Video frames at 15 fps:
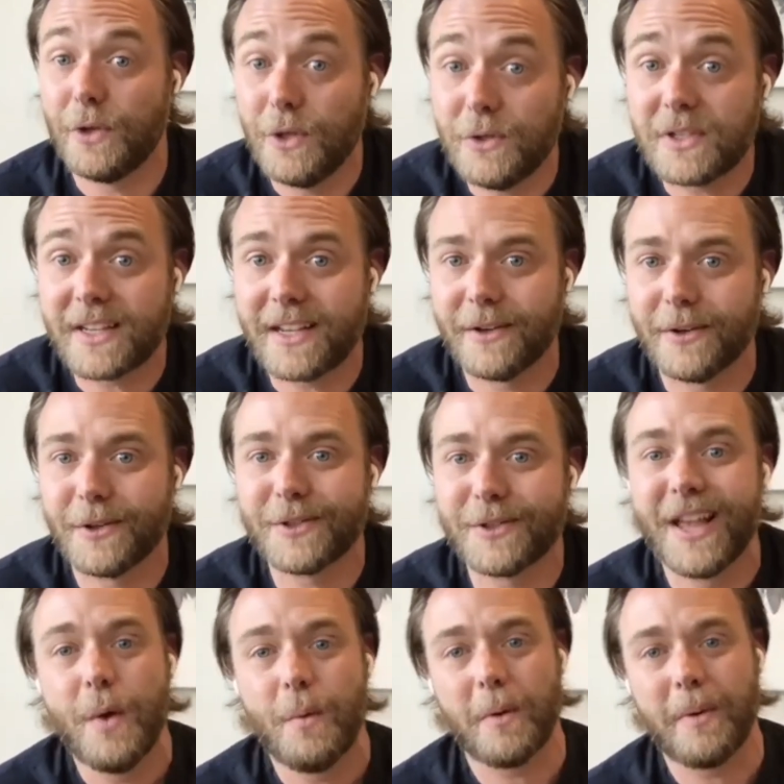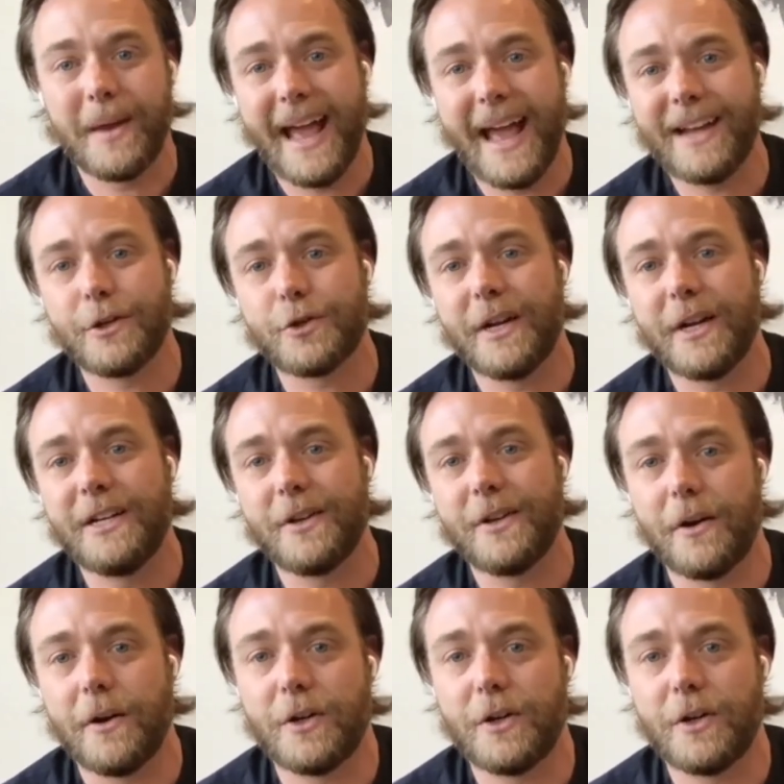new skills, where we had to change